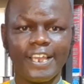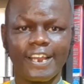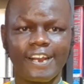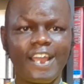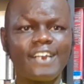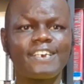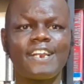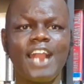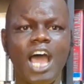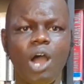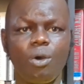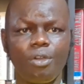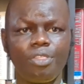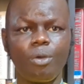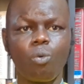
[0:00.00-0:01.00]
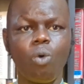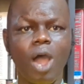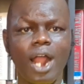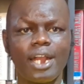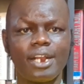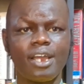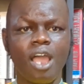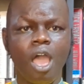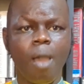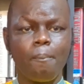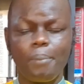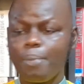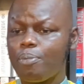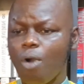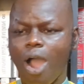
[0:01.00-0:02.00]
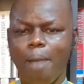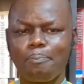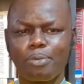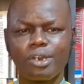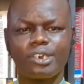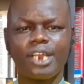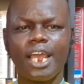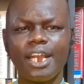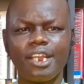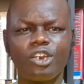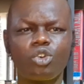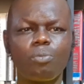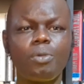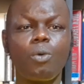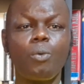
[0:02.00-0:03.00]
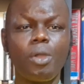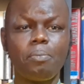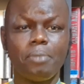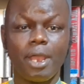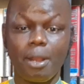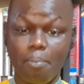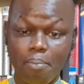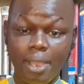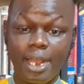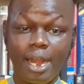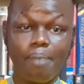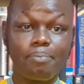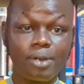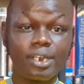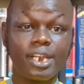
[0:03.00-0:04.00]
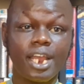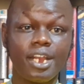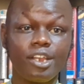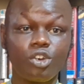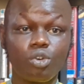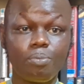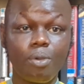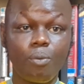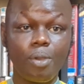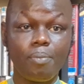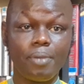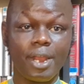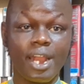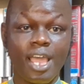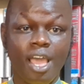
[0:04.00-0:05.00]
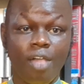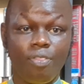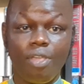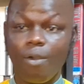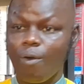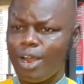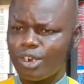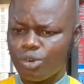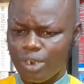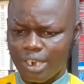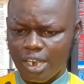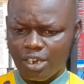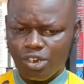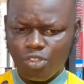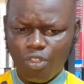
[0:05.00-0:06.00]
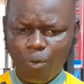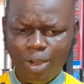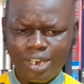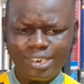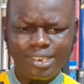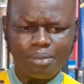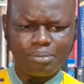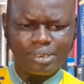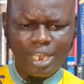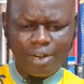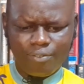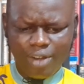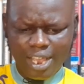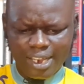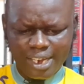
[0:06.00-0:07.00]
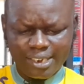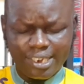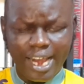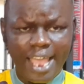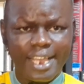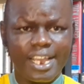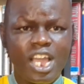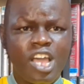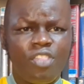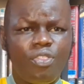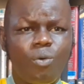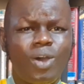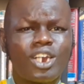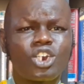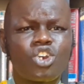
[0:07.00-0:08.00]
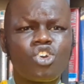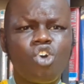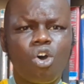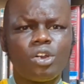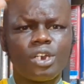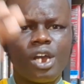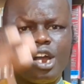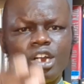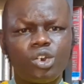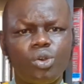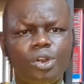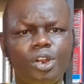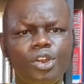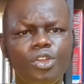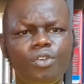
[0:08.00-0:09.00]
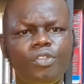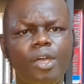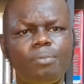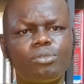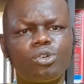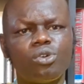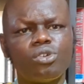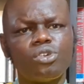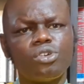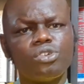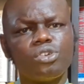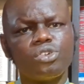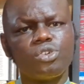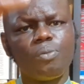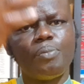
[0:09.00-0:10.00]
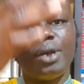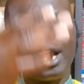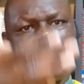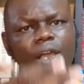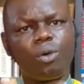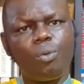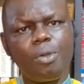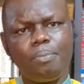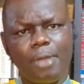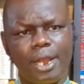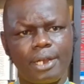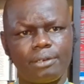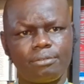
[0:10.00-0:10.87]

right now in the world. People are pretending to be women. Men are pretending to be women. They want themselves like, it's like they want God to renew them to be like women.